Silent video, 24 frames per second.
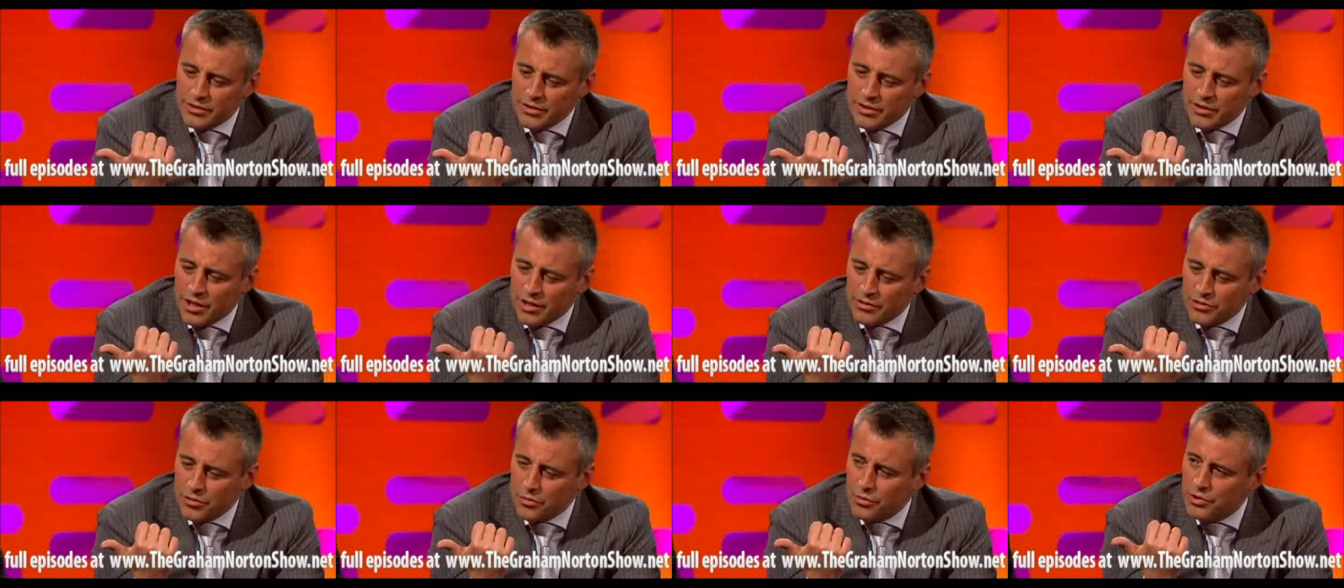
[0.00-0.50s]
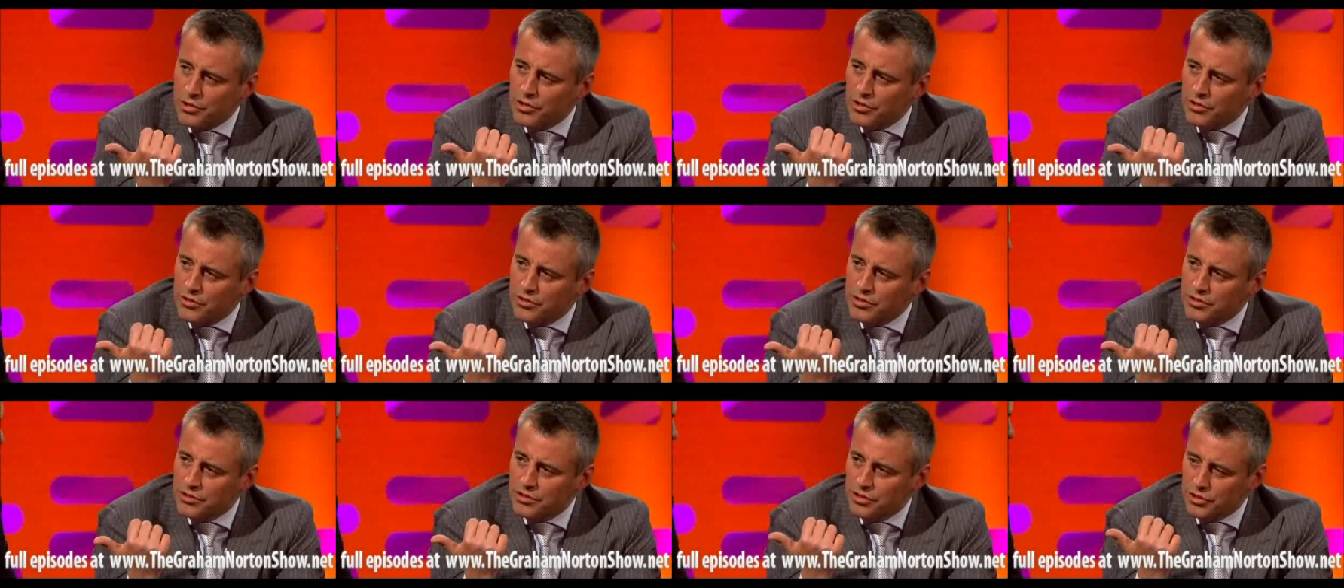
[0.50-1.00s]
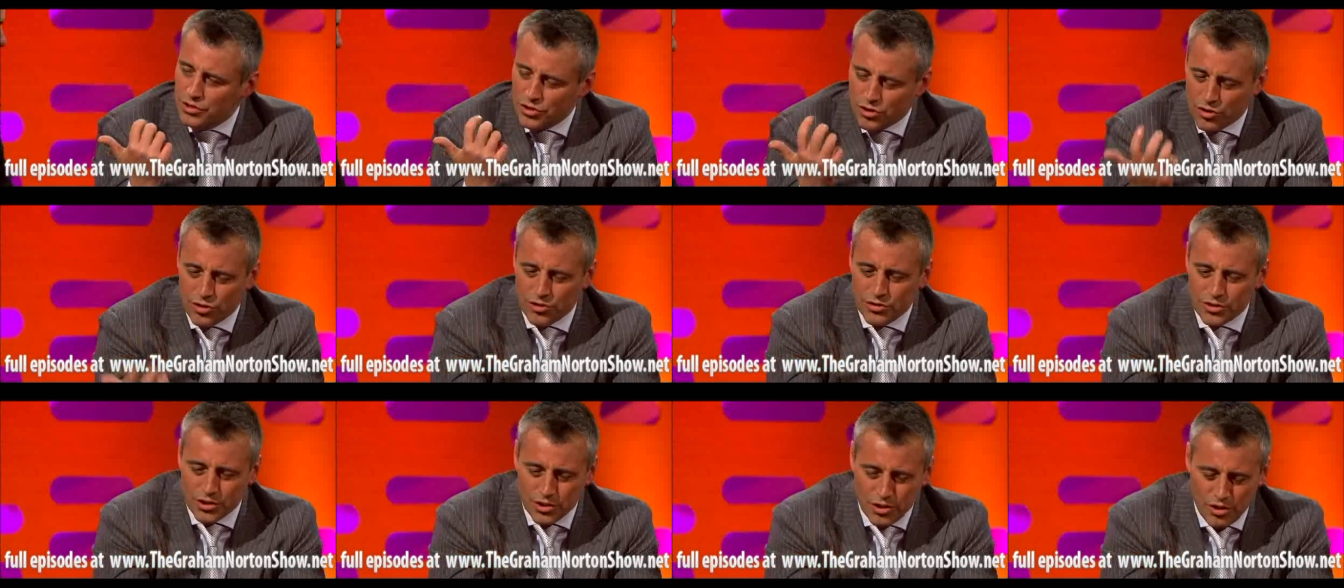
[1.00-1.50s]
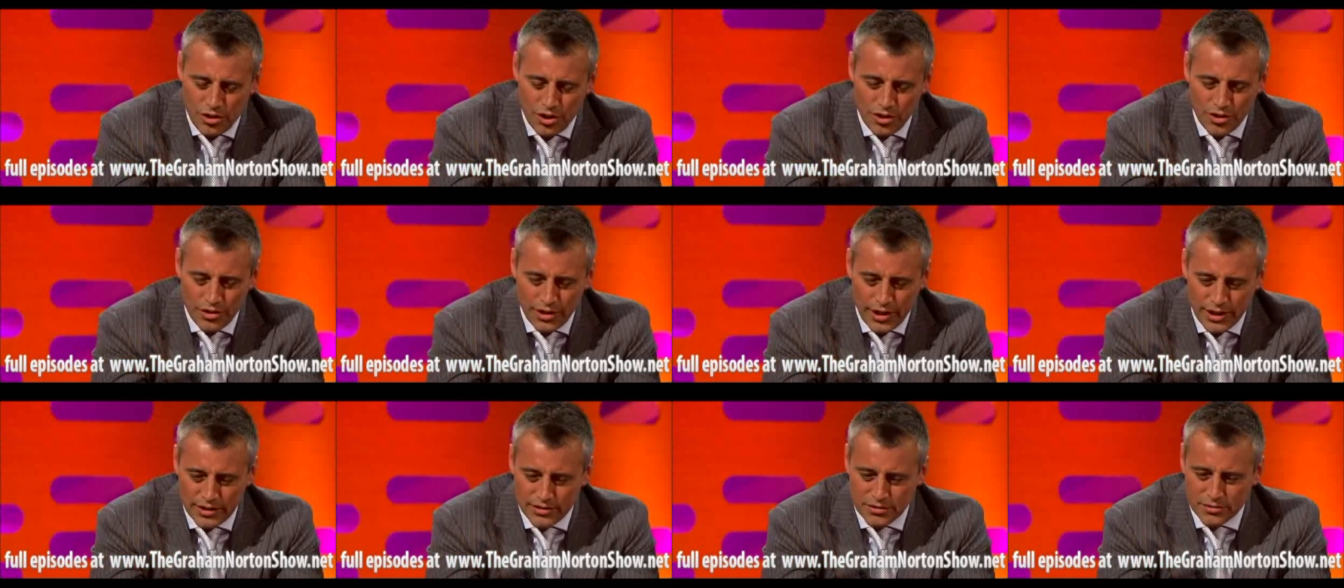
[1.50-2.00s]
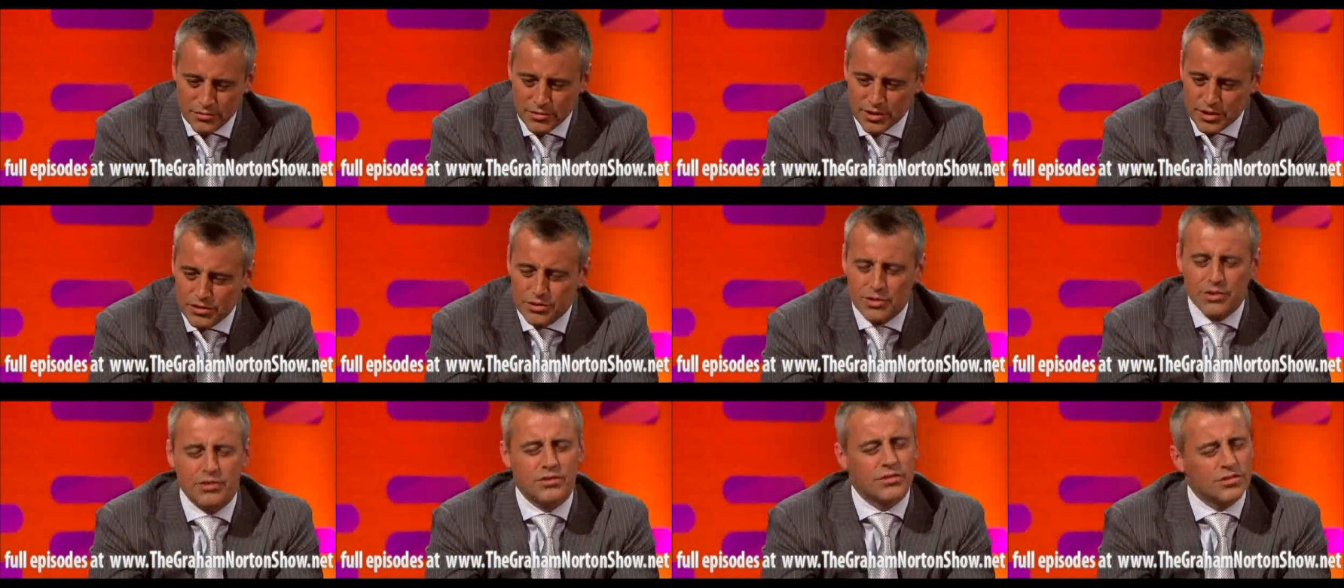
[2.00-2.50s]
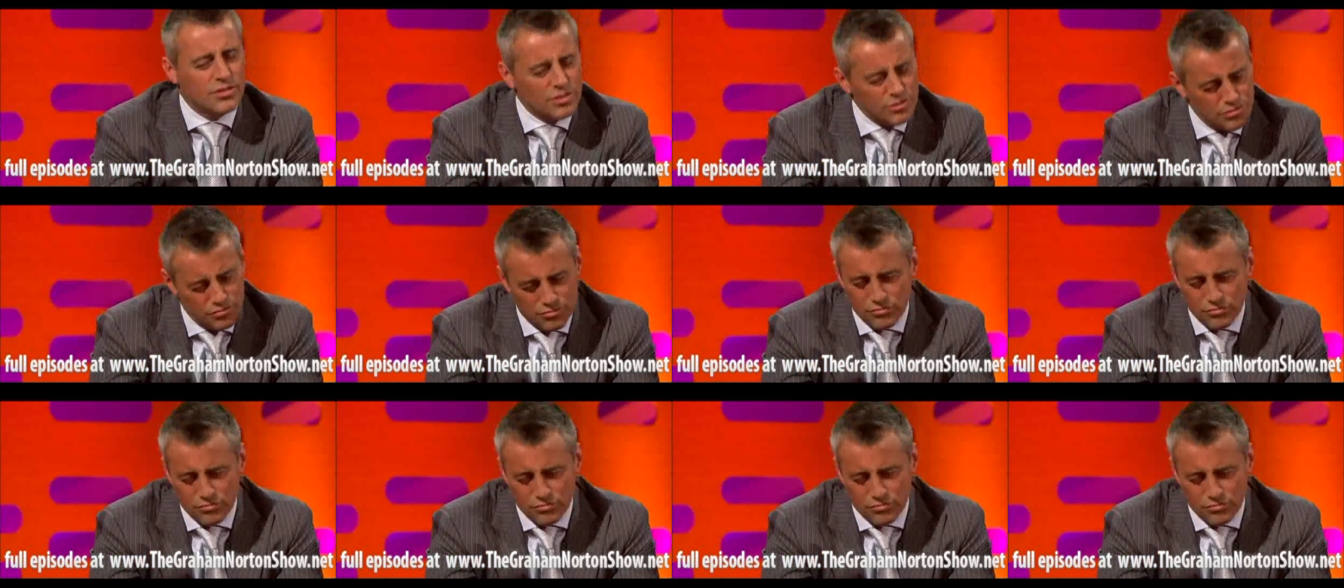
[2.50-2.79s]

out the window, and there's a girl in the car next to me, and she's just